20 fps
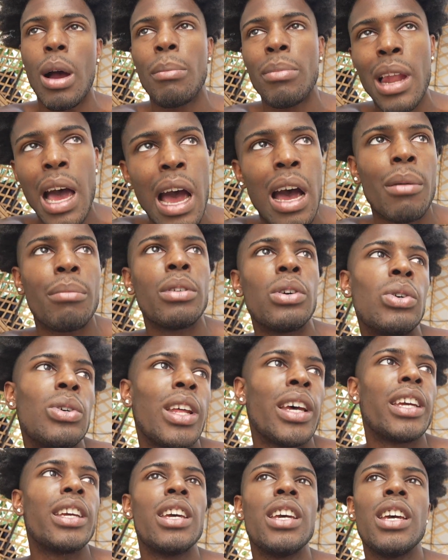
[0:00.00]
I'm not, bro.
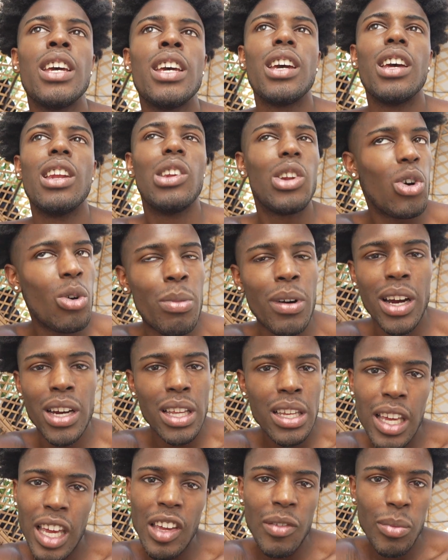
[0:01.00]
Like
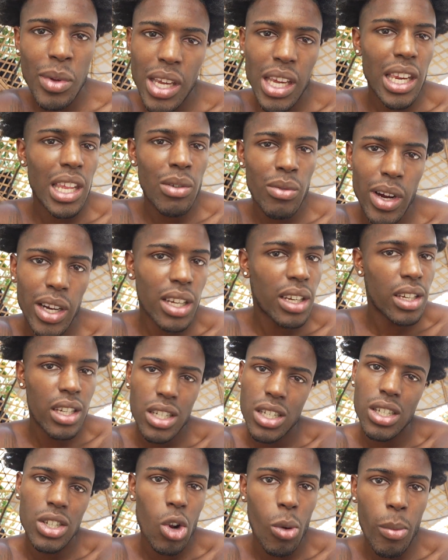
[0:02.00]
nobody gave me any
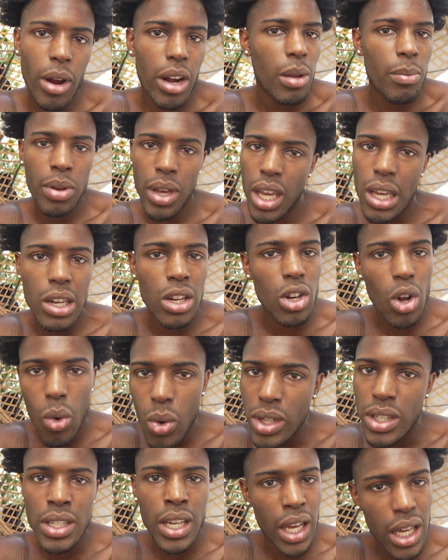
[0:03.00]
recognition, nobody paid no
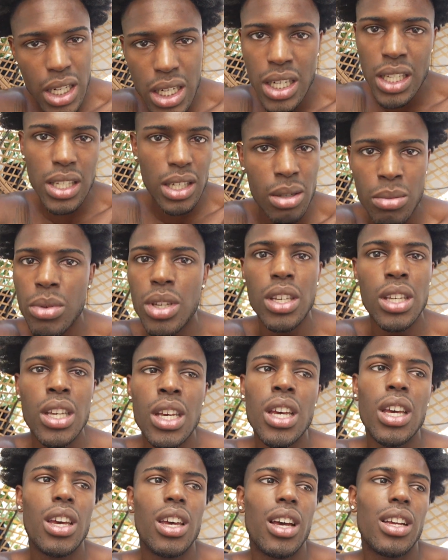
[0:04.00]
attention to me
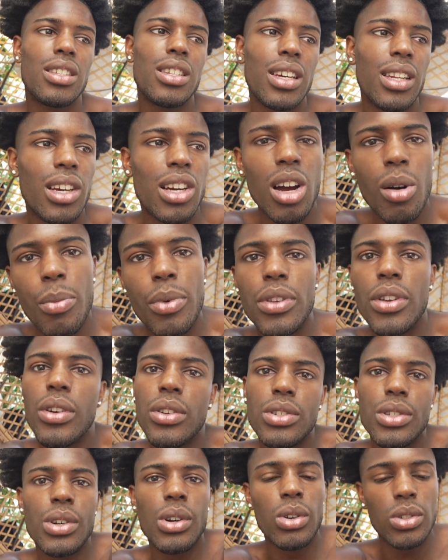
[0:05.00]
until a couple
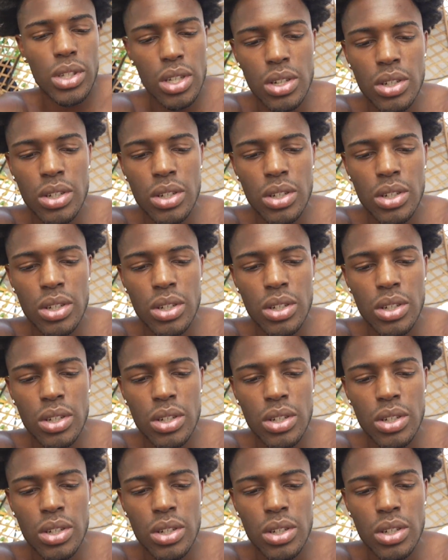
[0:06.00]
years ago,